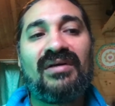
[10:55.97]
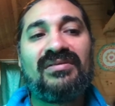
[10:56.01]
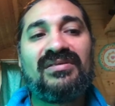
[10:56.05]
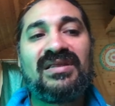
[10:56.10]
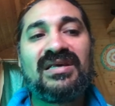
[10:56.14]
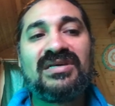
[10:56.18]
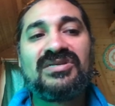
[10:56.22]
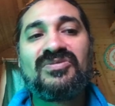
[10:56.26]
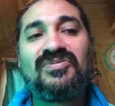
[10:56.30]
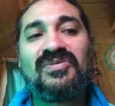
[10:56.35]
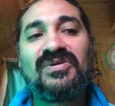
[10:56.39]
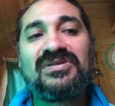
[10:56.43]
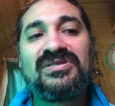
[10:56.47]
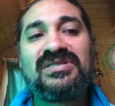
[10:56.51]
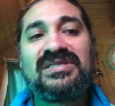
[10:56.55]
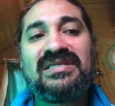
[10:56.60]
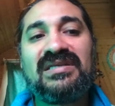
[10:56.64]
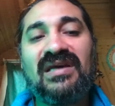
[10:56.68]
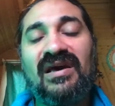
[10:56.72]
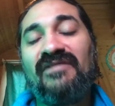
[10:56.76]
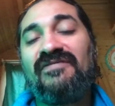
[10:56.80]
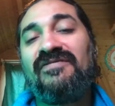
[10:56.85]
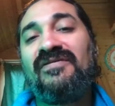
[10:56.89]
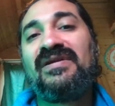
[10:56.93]
this will
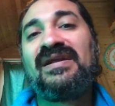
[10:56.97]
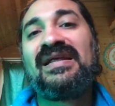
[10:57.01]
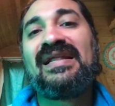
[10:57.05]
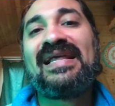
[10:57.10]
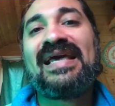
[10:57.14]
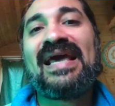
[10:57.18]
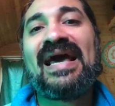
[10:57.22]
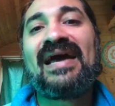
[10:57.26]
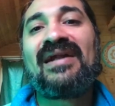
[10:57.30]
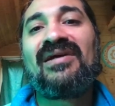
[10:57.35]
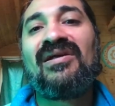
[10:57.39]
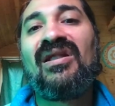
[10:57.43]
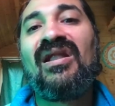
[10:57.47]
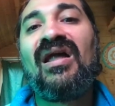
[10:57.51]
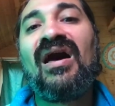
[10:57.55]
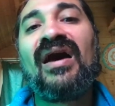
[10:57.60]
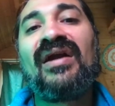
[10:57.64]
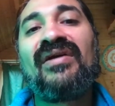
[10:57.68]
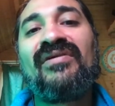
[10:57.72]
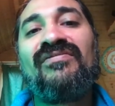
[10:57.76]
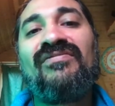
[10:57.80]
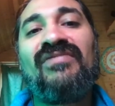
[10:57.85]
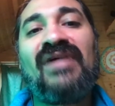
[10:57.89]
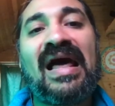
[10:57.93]
definitely add a lot
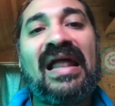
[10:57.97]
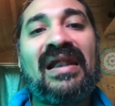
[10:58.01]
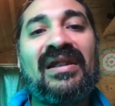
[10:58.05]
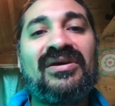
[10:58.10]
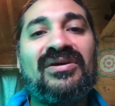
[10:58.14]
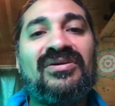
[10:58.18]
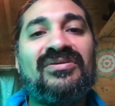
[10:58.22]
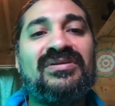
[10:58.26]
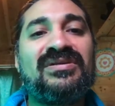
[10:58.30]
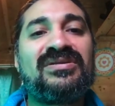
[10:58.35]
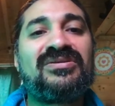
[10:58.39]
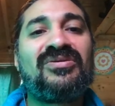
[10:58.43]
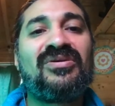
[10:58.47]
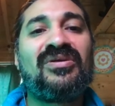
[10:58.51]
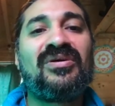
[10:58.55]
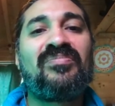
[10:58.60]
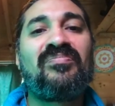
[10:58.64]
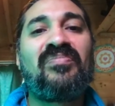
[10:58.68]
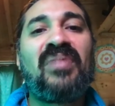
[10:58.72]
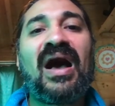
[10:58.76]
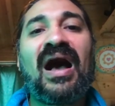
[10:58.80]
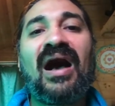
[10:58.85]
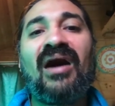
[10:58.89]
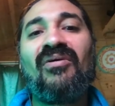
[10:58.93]
of value into the
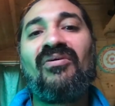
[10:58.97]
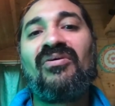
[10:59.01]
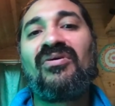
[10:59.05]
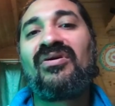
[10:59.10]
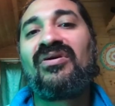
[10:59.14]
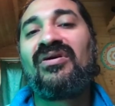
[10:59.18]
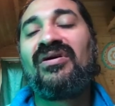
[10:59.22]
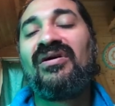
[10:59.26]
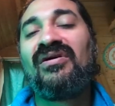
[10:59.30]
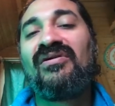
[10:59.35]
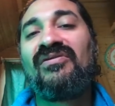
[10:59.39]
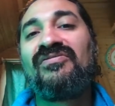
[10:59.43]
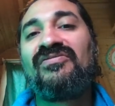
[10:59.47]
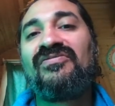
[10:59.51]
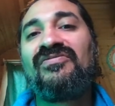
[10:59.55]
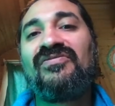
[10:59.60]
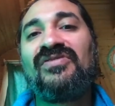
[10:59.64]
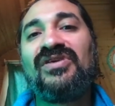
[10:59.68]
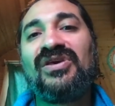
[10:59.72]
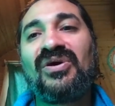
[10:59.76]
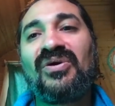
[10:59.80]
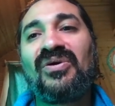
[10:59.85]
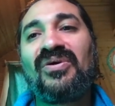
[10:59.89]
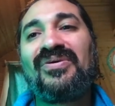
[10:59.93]
power of
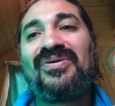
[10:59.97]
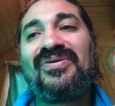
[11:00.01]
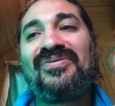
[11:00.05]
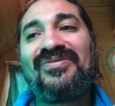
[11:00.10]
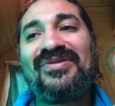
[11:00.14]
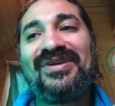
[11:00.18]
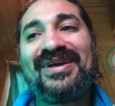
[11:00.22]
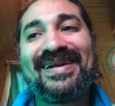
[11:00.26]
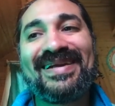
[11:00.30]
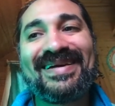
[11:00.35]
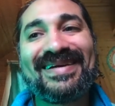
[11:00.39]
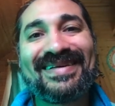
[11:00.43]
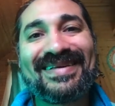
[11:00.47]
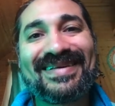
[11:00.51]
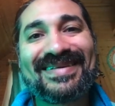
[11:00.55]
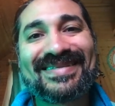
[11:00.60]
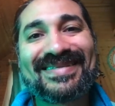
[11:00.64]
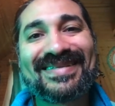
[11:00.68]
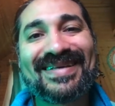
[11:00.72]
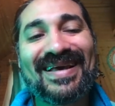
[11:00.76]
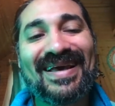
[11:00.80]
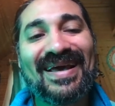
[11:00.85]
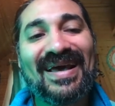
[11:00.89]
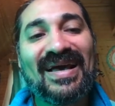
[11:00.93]
your
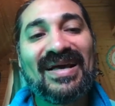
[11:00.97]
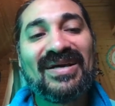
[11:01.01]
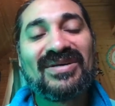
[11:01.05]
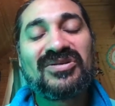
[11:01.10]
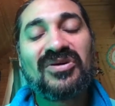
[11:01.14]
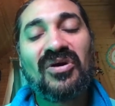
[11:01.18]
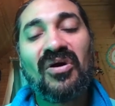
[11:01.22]
readings. So